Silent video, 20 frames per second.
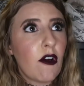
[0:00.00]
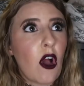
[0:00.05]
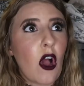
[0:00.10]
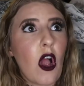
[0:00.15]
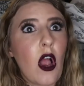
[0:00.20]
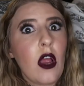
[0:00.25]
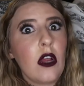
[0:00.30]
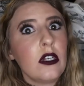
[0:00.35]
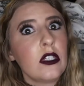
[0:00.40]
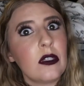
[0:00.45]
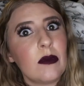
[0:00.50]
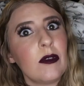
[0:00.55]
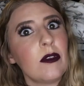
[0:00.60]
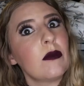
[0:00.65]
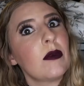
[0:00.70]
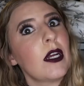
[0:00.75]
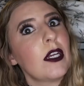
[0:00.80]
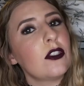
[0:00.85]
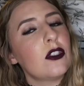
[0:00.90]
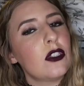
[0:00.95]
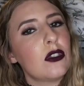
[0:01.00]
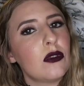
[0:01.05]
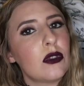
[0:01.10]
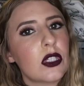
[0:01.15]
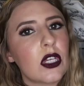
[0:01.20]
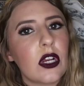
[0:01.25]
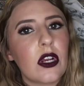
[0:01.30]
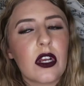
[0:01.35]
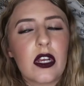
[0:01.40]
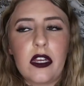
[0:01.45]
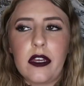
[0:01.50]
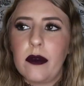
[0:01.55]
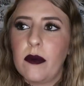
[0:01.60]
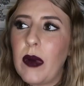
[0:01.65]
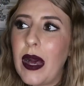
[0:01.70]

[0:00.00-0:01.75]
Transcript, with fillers: Are some of the rides too scary?